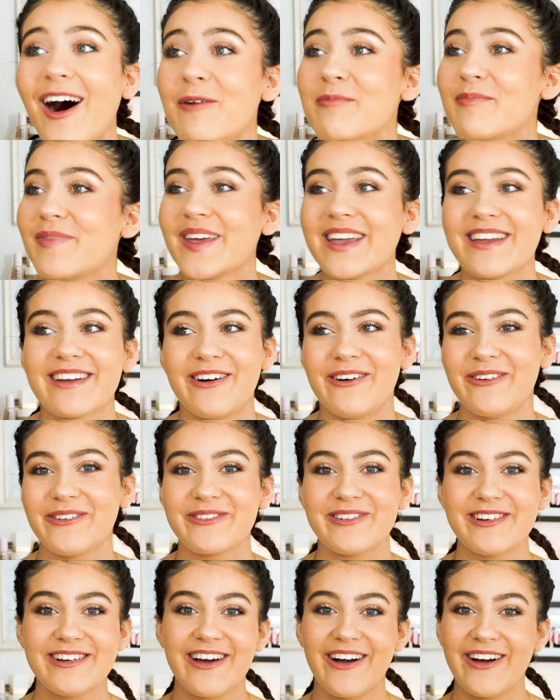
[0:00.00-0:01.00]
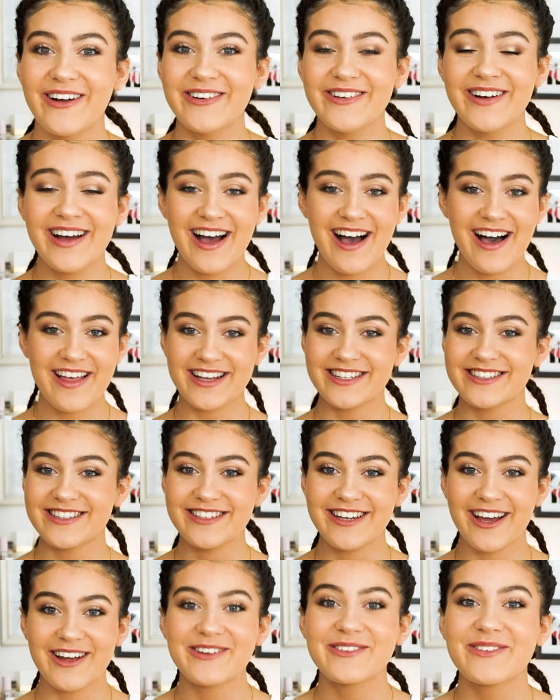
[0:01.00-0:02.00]
I'm thinking, oh no, there's
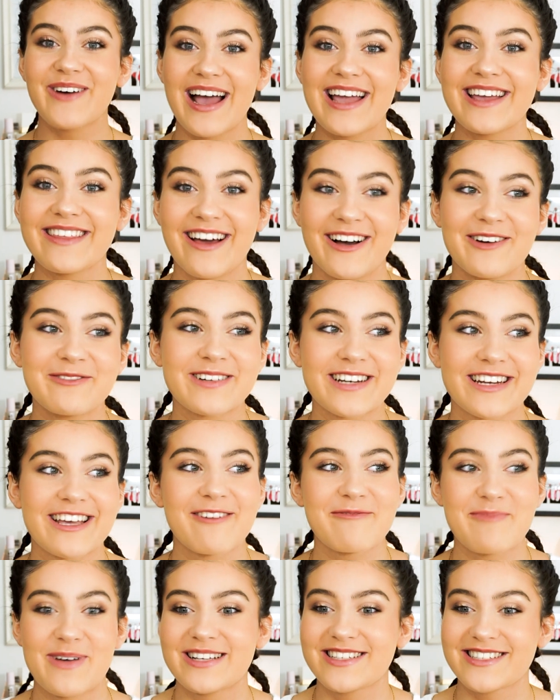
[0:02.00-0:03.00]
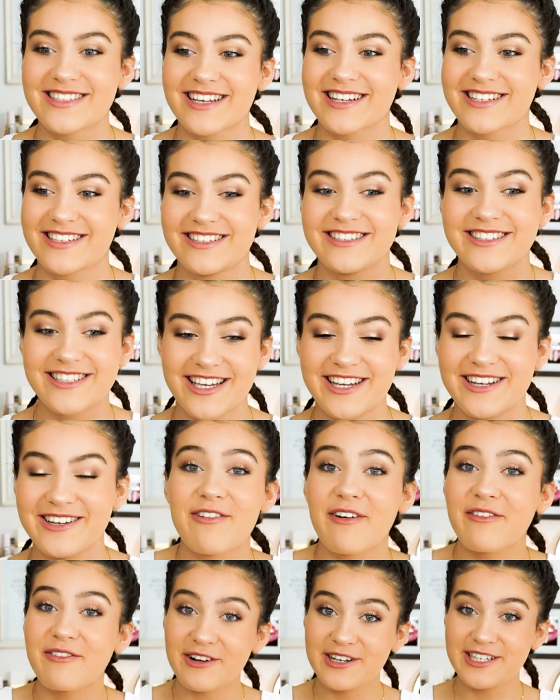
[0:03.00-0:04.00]
no way that I'm gonna get past section 2. If
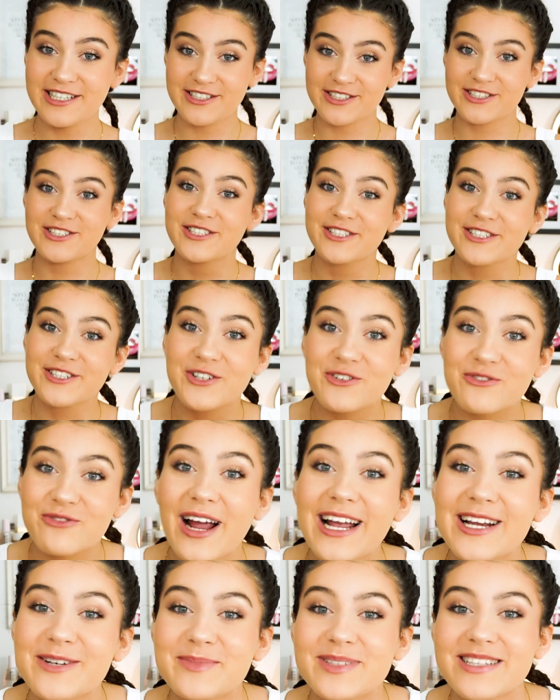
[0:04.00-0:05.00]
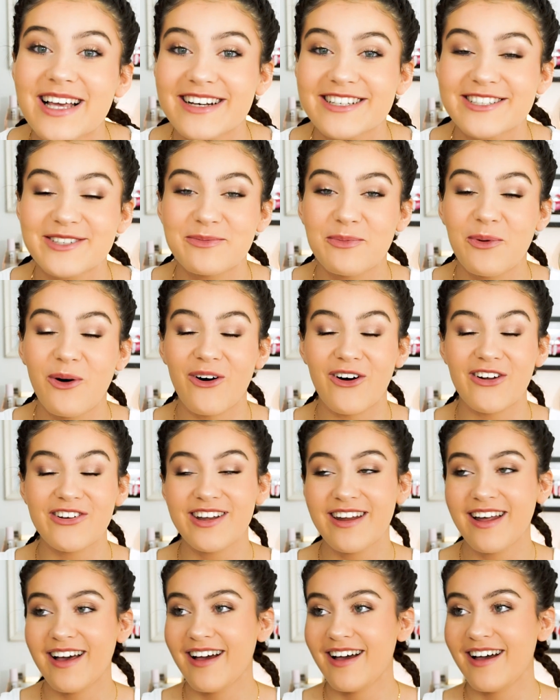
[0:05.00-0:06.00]
I've only just scraped section 1,